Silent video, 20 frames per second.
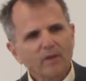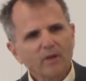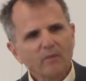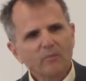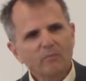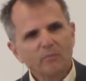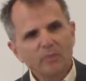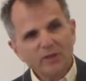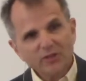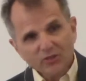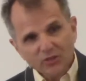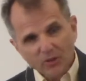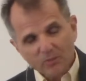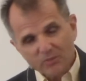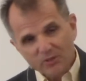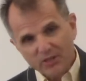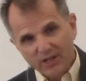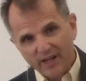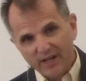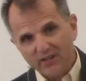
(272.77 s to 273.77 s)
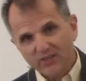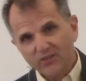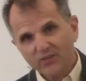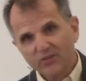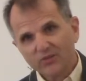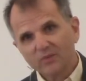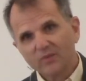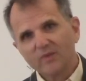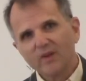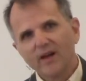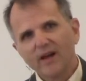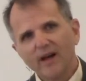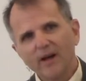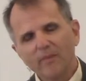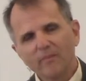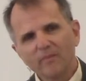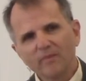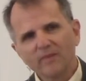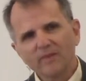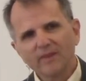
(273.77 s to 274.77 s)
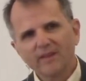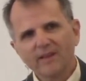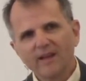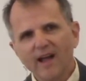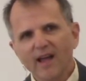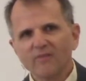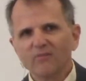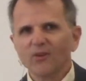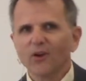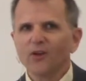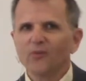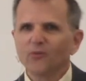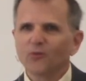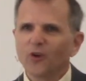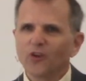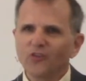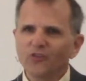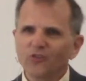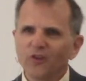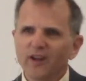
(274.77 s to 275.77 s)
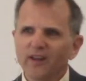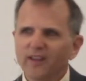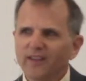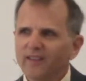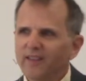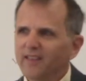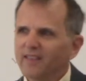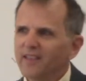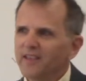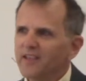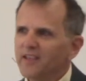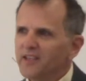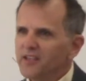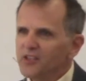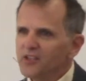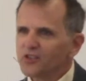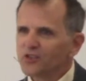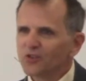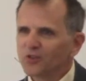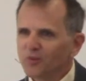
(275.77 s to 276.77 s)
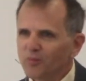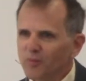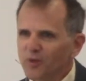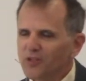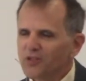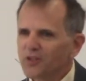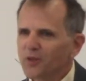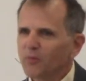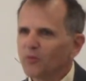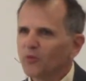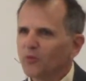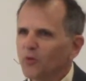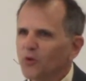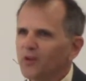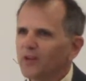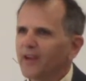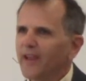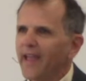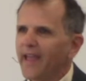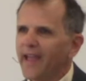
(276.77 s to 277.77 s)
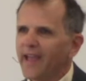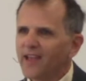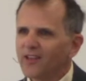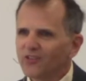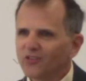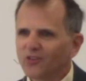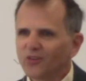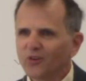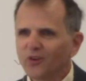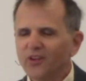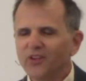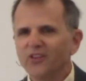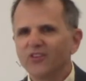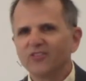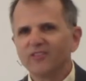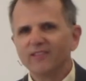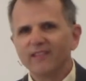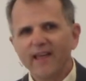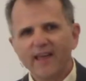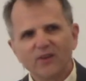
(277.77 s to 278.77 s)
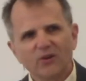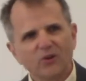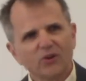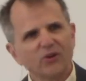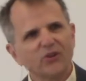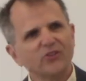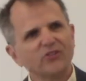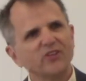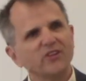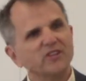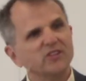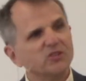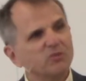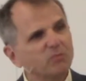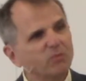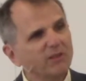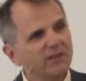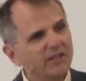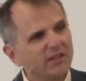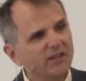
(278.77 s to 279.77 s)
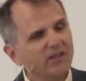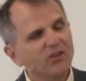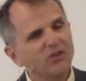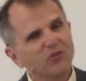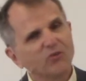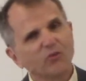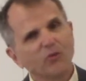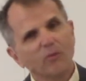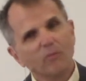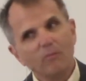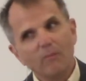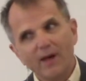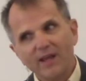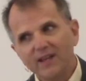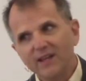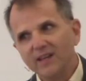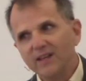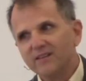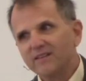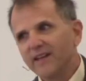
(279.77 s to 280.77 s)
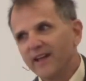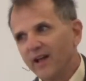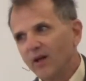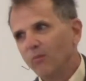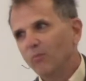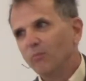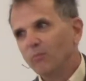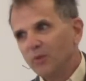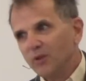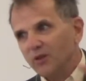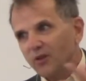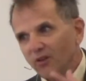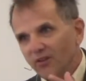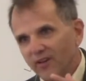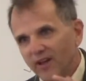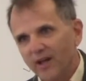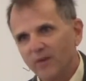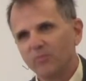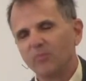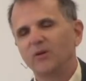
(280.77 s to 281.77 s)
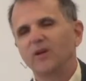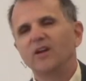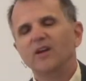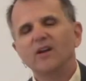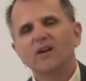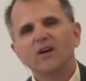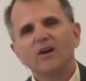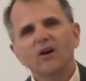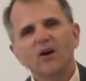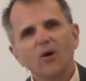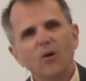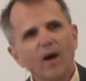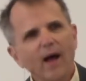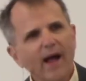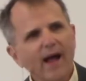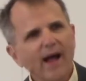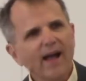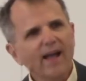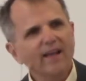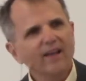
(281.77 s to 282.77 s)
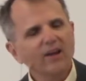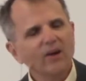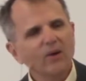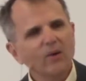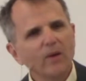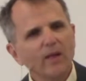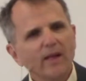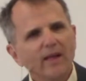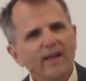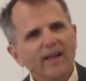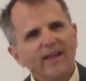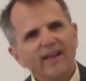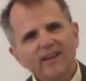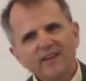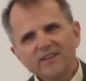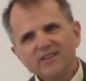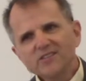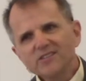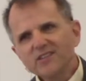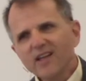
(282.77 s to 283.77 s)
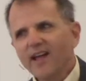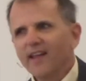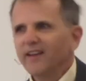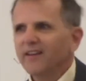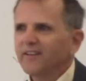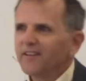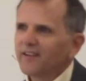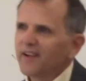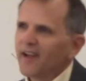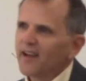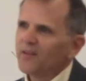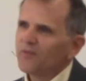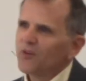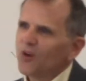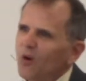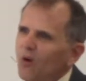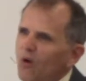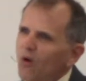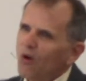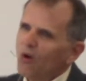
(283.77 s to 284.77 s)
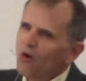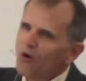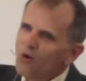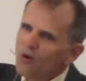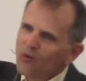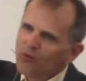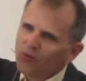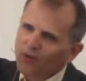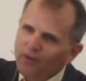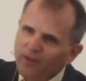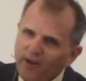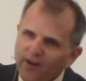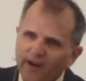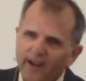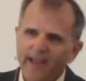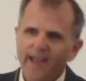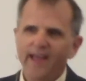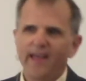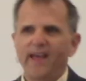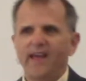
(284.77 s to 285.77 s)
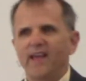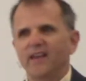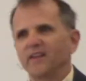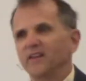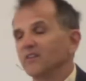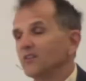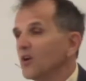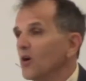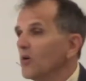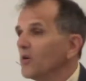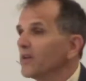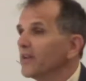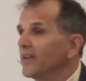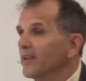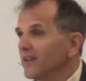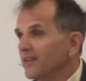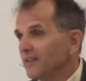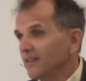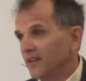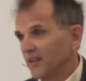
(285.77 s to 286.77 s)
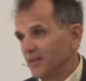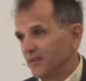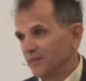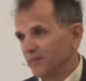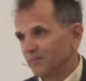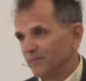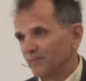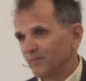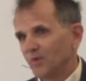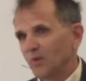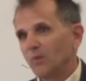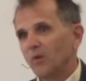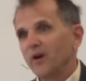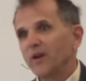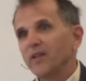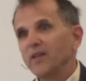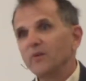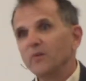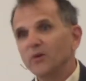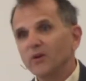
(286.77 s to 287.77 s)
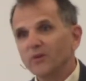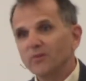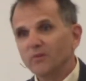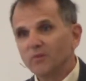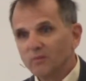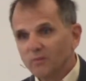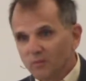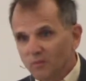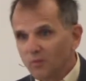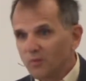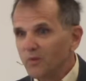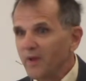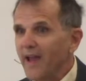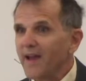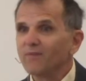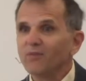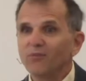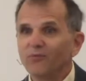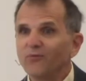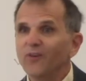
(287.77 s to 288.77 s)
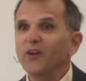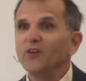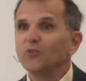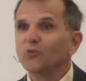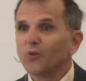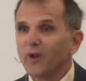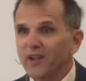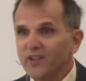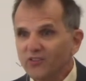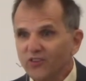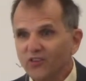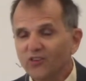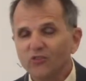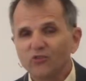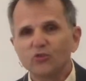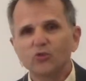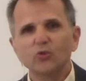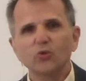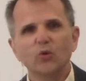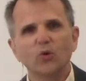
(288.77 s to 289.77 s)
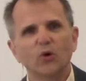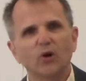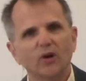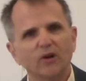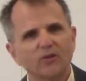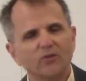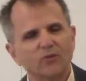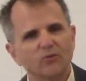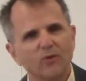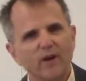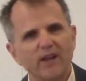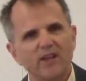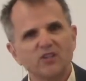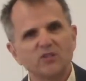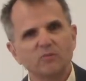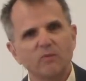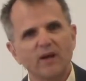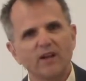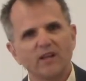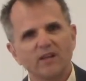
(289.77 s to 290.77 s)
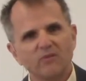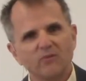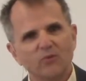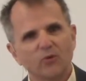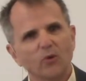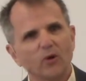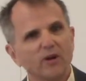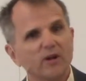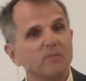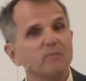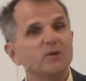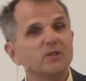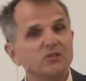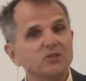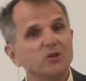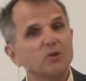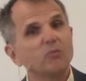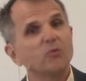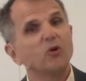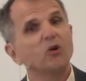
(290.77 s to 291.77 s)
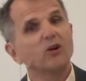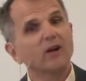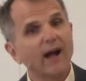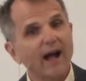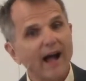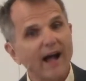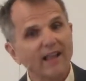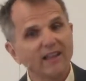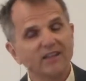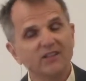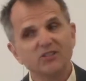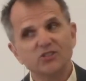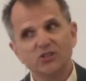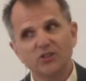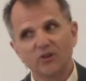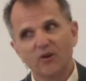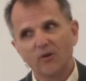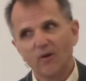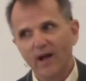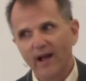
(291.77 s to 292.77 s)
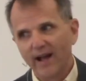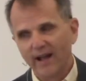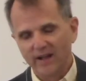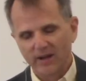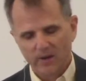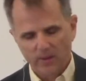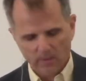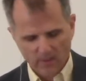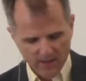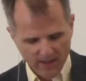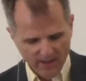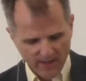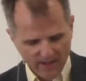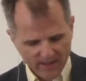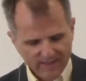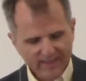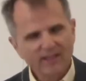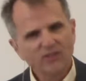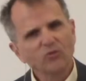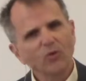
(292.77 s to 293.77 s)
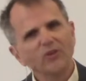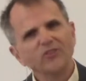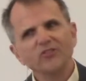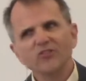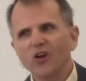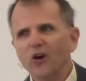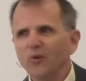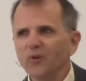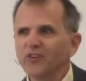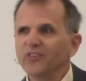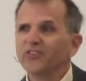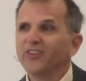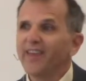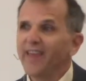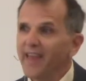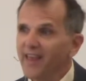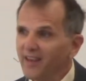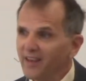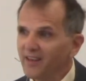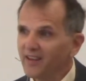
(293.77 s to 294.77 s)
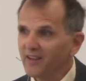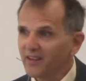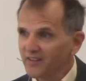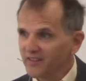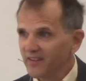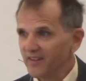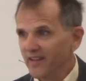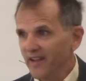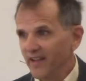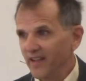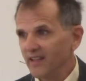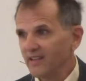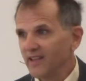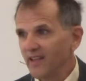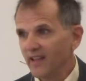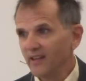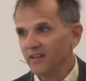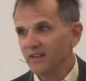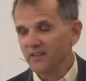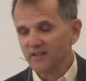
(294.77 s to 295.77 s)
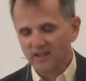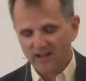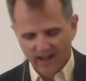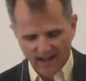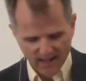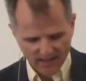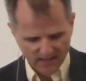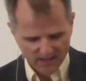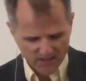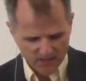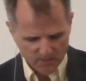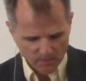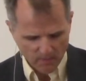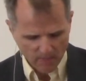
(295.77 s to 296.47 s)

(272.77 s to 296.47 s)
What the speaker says: Bishop Chase got very frustrated that the Eastern bishops wouldn't answer his letters and his pleas for money to help build up Ohio, and he decided to kind of go over their head and go to England, where he would have a fundraising tour to raise money for an Episcopal college in Ohio. That's what's known as Kenyon today, Kenyon College.